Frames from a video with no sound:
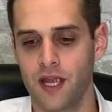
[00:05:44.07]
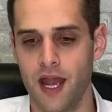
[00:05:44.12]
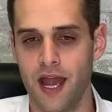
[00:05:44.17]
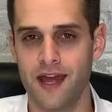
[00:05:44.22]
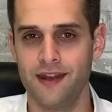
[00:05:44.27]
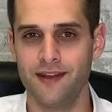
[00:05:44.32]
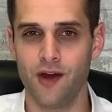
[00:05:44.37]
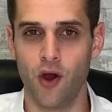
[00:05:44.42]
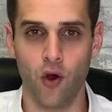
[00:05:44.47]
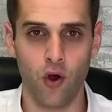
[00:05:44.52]

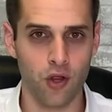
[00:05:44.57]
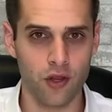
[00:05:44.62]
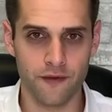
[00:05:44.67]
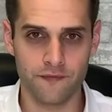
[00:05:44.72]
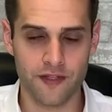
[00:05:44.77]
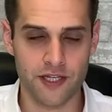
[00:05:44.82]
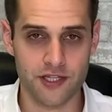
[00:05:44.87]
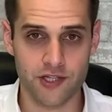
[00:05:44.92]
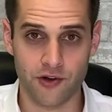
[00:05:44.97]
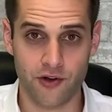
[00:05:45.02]
And all
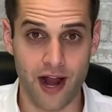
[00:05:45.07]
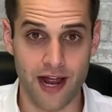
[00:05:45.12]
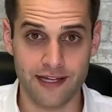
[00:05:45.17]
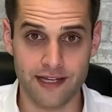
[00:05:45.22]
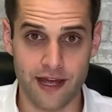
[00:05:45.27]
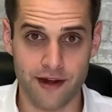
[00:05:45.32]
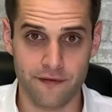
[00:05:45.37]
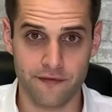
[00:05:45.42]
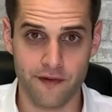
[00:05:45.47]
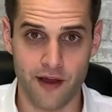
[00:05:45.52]
of these are
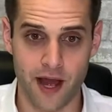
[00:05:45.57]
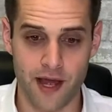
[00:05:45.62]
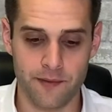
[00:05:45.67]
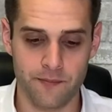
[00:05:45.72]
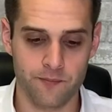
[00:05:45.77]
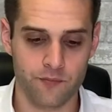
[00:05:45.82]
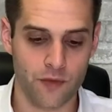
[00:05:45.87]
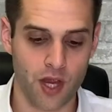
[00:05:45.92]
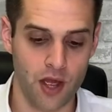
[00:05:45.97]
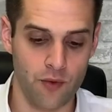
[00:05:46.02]
identified.
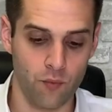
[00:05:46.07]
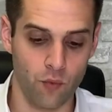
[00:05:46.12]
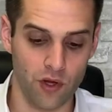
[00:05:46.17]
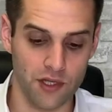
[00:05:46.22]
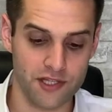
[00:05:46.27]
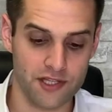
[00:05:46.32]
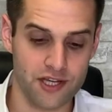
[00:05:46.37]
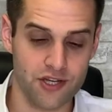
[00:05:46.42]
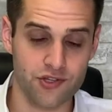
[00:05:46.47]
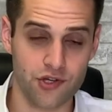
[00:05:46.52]
And
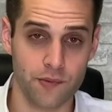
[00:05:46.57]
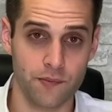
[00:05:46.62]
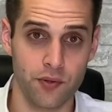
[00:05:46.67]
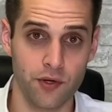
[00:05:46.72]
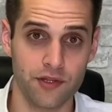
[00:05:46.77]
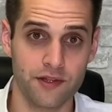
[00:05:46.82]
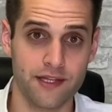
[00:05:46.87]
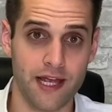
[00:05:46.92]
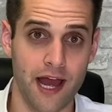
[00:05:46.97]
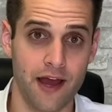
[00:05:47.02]
once these are
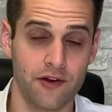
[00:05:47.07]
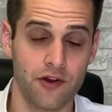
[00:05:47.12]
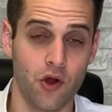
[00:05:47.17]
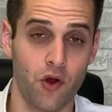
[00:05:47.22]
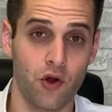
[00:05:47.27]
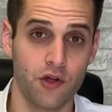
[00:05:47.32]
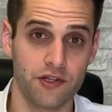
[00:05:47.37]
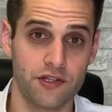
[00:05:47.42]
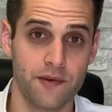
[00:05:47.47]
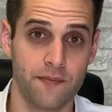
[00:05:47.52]
put down
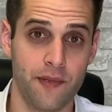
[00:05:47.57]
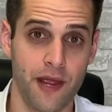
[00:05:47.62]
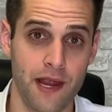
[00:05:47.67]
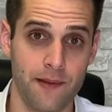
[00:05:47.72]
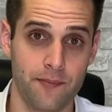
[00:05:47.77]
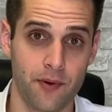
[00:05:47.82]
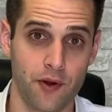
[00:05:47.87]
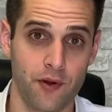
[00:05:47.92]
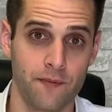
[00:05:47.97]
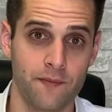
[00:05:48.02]
onto
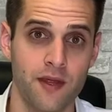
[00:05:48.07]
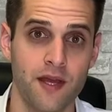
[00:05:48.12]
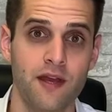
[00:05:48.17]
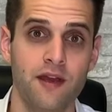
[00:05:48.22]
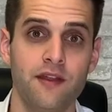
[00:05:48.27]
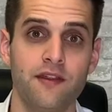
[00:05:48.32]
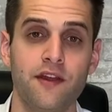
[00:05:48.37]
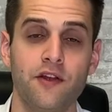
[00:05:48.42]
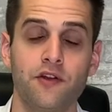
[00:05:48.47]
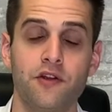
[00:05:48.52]
paper,
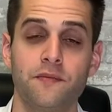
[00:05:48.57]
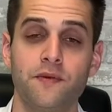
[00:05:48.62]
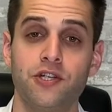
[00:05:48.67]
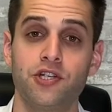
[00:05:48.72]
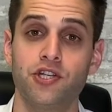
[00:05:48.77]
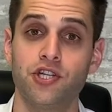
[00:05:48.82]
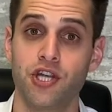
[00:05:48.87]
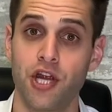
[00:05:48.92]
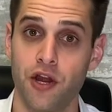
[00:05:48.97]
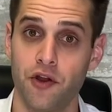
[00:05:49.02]
they're to be
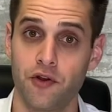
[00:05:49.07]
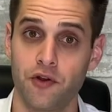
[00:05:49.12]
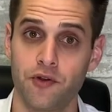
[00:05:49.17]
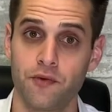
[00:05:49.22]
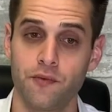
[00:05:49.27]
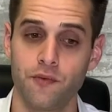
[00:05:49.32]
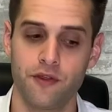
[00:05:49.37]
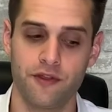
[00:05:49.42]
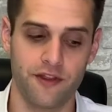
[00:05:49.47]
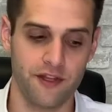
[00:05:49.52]

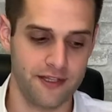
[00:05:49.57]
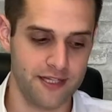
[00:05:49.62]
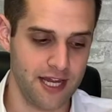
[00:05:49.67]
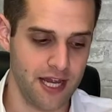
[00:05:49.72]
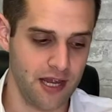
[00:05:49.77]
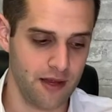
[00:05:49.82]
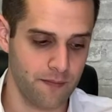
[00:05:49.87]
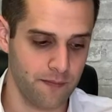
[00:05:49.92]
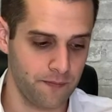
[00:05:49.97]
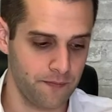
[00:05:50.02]
shared with the
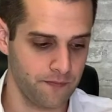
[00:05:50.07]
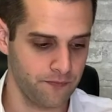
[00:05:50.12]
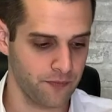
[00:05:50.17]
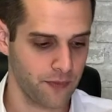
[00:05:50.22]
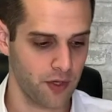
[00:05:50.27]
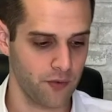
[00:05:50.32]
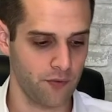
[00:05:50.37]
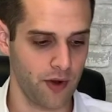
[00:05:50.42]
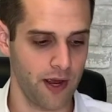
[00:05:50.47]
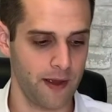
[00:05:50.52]
team,
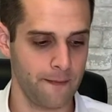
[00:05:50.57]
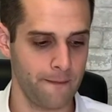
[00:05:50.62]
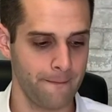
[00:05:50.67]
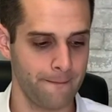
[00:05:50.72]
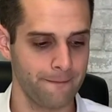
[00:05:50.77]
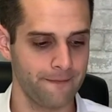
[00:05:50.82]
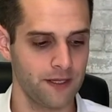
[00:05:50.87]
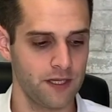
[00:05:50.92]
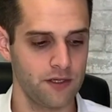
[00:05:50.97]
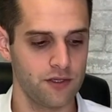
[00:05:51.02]
right?
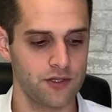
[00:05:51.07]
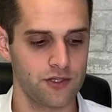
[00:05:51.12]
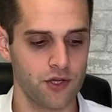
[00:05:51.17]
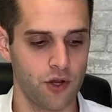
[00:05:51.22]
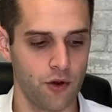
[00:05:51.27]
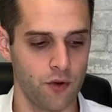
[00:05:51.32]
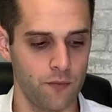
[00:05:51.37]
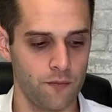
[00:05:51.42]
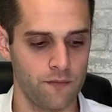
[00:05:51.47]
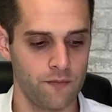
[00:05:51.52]

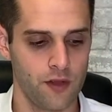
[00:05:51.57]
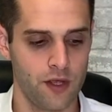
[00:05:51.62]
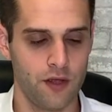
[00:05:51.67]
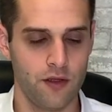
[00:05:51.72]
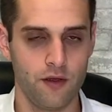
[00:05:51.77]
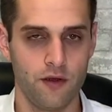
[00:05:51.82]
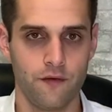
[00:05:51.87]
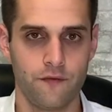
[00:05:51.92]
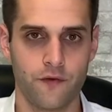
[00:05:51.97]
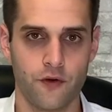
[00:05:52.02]
So
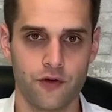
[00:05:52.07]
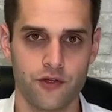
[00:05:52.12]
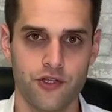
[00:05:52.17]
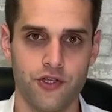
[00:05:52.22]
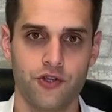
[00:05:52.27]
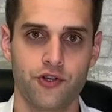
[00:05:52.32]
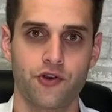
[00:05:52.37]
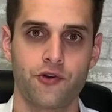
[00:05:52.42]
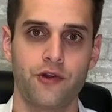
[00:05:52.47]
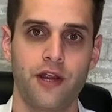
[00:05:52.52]
first
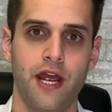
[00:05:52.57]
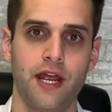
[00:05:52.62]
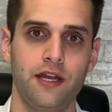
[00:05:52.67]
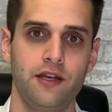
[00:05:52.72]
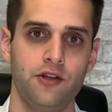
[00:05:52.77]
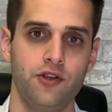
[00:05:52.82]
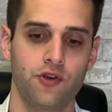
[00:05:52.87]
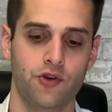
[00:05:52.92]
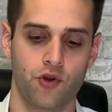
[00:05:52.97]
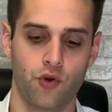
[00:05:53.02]
you
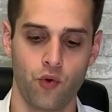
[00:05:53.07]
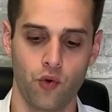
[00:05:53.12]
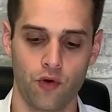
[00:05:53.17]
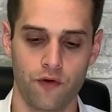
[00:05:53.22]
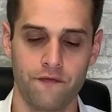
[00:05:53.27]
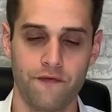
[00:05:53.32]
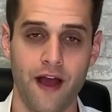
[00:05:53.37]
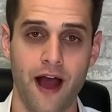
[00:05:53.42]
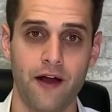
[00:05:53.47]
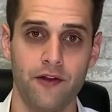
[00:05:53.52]
create your core
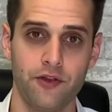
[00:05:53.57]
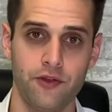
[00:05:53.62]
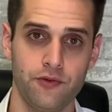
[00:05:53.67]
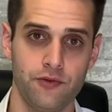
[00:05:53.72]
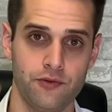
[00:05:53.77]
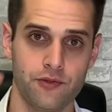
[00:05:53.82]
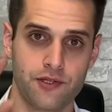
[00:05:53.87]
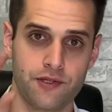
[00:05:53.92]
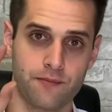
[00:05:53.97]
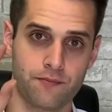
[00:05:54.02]

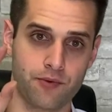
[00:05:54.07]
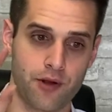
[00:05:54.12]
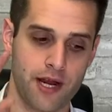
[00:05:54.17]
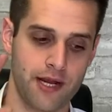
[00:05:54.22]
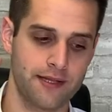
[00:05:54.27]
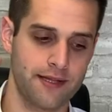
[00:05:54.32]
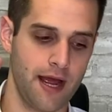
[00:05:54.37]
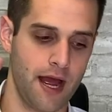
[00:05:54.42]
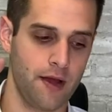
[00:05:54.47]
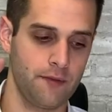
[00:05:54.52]
values
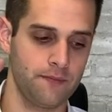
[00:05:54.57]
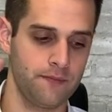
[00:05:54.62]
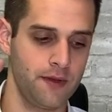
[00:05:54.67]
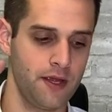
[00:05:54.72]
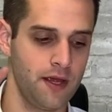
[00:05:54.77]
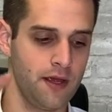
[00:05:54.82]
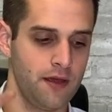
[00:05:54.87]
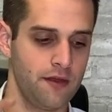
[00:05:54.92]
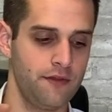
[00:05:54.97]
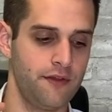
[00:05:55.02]
breakdown.
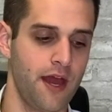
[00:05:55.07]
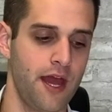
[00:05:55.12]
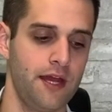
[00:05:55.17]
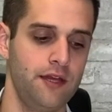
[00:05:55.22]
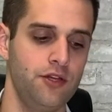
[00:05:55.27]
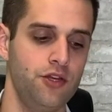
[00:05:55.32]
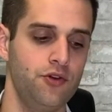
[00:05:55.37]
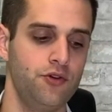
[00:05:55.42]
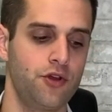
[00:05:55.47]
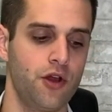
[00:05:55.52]

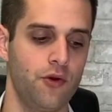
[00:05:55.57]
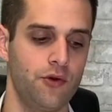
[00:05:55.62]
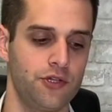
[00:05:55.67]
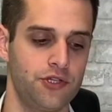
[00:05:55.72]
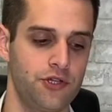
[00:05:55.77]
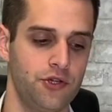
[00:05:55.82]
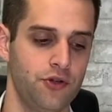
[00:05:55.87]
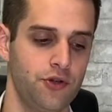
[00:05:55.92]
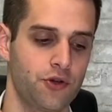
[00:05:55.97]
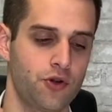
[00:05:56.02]
Then you go
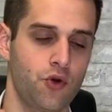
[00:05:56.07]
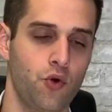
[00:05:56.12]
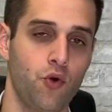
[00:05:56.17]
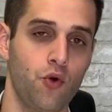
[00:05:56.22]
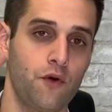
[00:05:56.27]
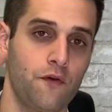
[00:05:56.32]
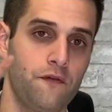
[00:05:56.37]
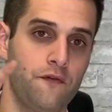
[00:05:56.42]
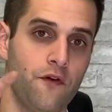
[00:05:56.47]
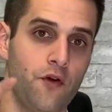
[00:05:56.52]
into your
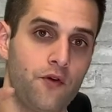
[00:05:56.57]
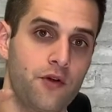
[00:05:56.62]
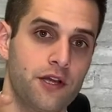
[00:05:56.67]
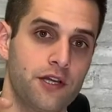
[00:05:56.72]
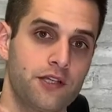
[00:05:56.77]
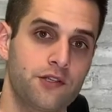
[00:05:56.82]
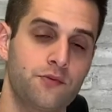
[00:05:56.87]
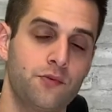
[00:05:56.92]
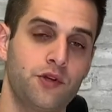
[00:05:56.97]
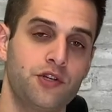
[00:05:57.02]
core
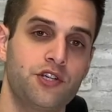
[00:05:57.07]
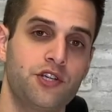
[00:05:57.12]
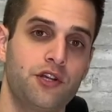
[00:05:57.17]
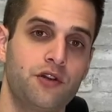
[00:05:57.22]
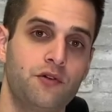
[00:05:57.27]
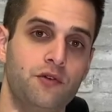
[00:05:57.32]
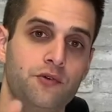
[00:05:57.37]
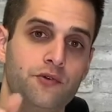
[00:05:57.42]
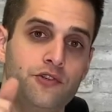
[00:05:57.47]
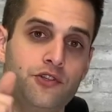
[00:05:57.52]
focus, which
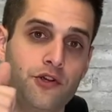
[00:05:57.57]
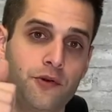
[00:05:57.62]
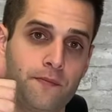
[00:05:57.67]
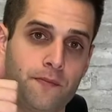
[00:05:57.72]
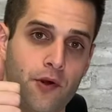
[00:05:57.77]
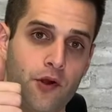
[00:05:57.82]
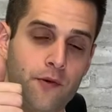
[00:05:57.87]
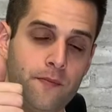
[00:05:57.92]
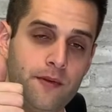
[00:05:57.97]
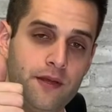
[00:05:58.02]
includes your
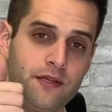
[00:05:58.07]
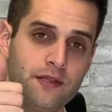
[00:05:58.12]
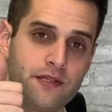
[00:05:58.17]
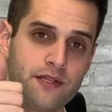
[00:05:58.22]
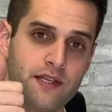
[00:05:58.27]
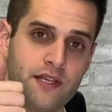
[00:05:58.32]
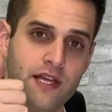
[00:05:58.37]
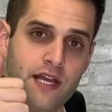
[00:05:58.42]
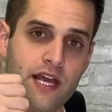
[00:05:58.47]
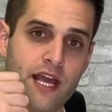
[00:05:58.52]

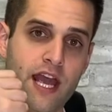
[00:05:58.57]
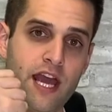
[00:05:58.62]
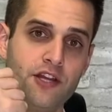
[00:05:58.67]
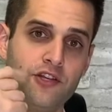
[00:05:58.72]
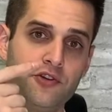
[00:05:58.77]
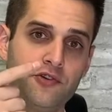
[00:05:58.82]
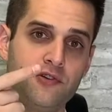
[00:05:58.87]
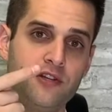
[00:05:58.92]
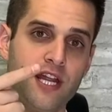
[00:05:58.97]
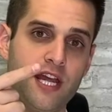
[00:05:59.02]
purpose
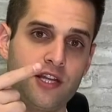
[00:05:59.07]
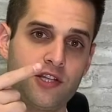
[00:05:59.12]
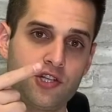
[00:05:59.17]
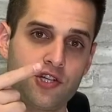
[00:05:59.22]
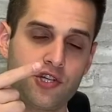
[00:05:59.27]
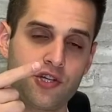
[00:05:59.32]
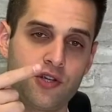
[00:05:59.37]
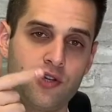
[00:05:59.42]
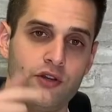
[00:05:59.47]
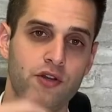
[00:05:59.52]
and your
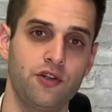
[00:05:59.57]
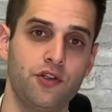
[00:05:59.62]
niche.